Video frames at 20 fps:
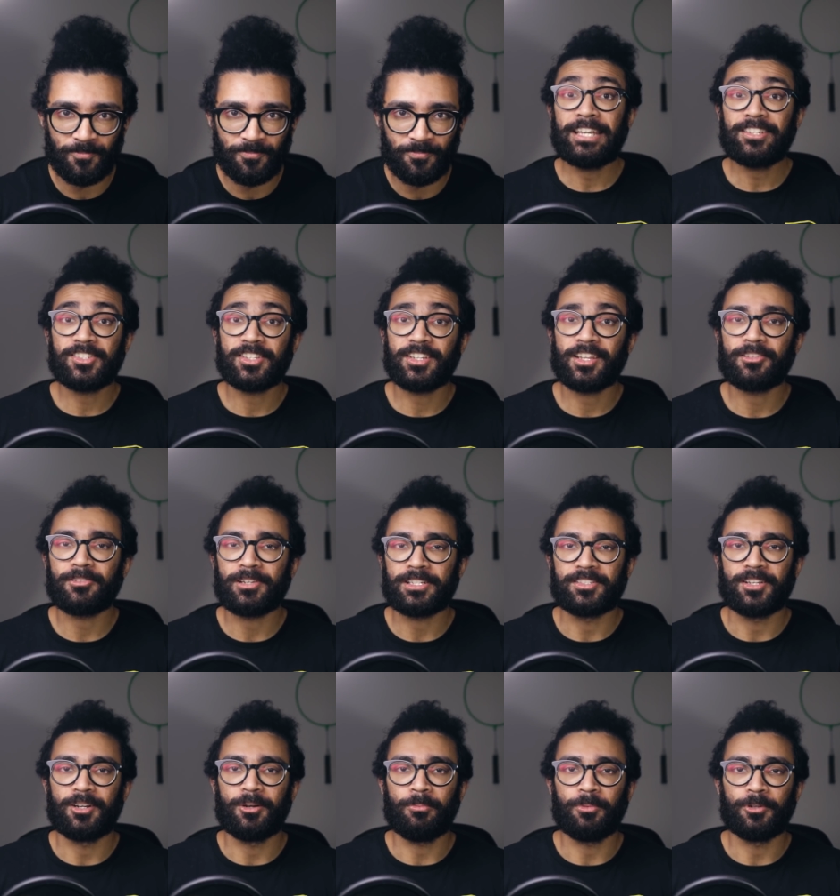Here's another
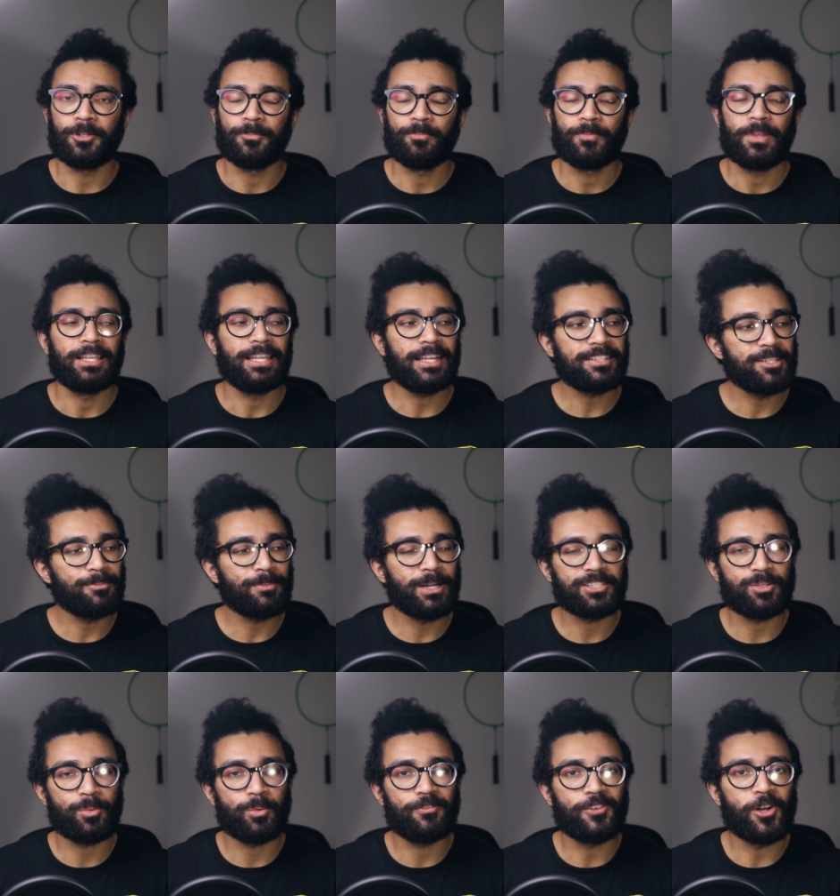example. Let's
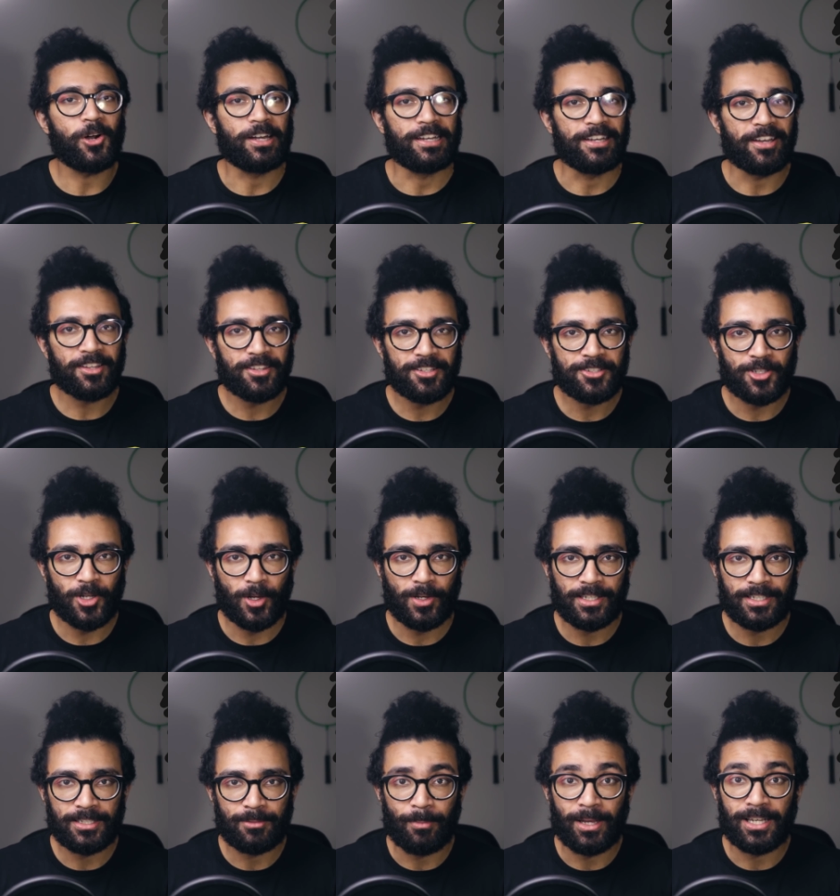imagine we've got another
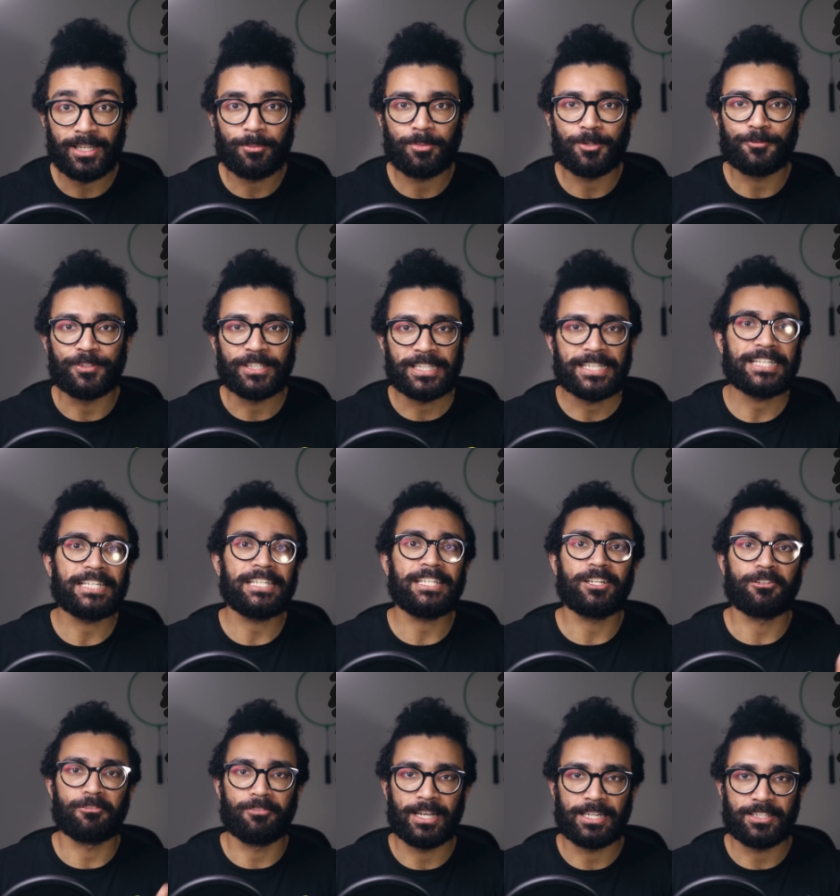solid made up of
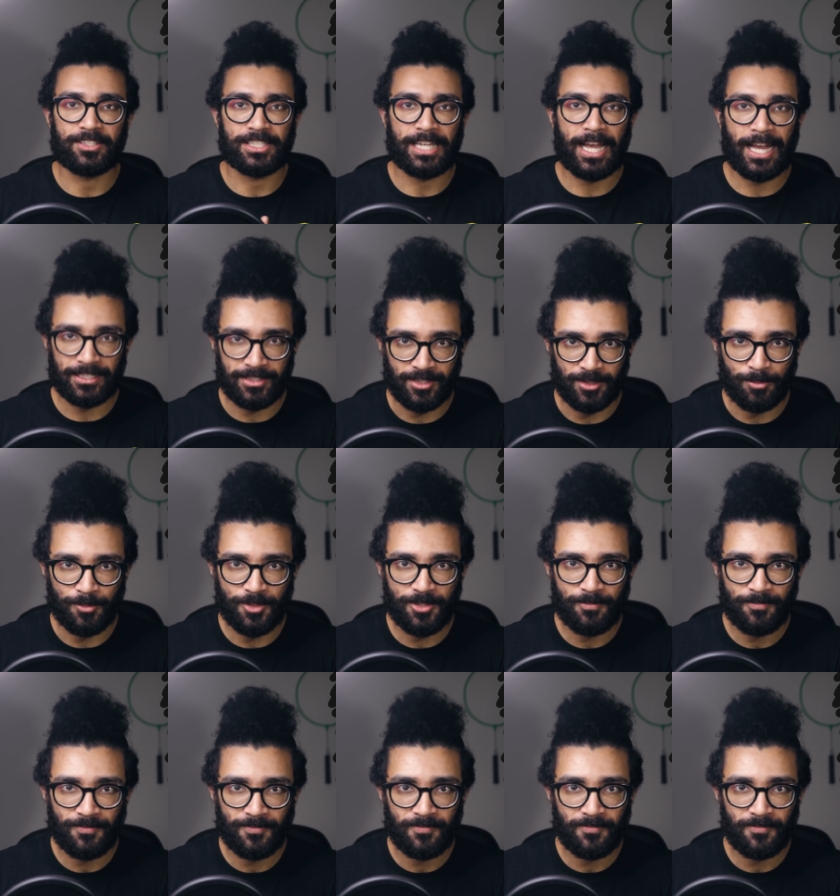neatly arranged atoms.